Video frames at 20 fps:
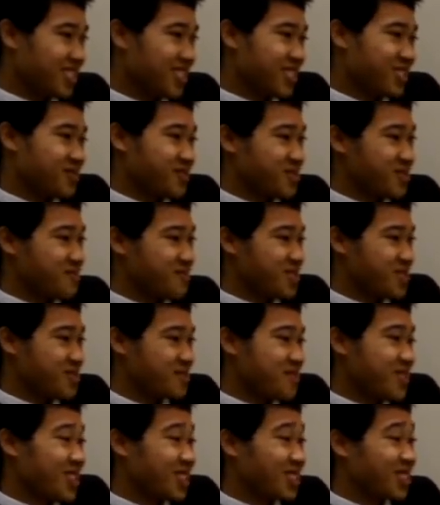Since it would be
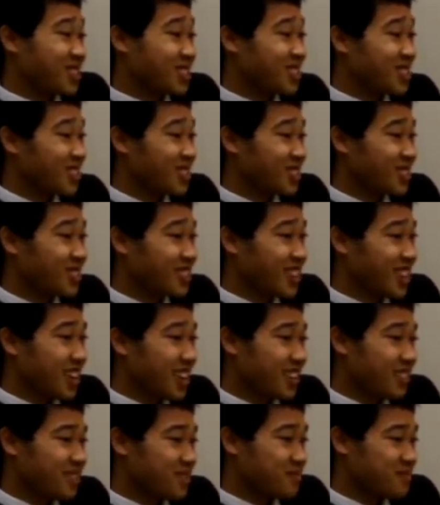a medical
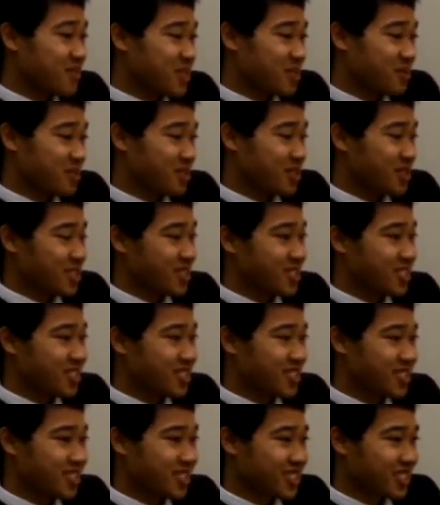school, I would probably
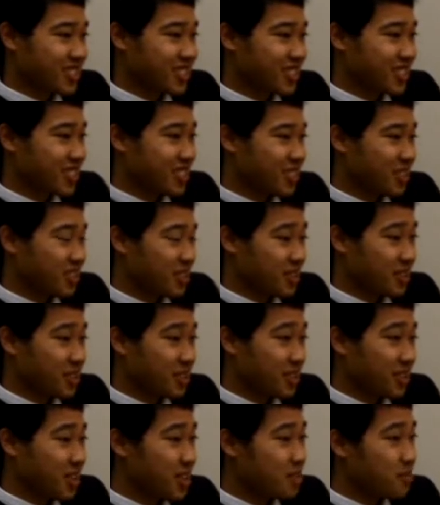just
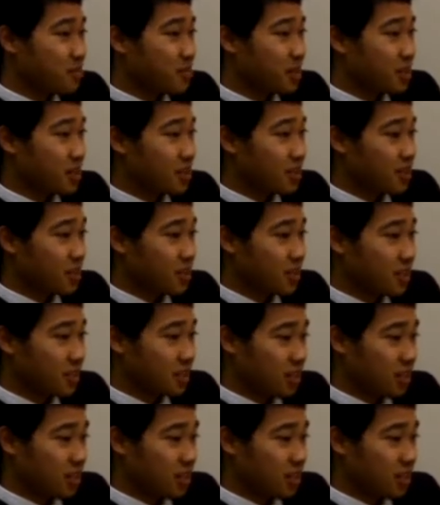go ahead, but...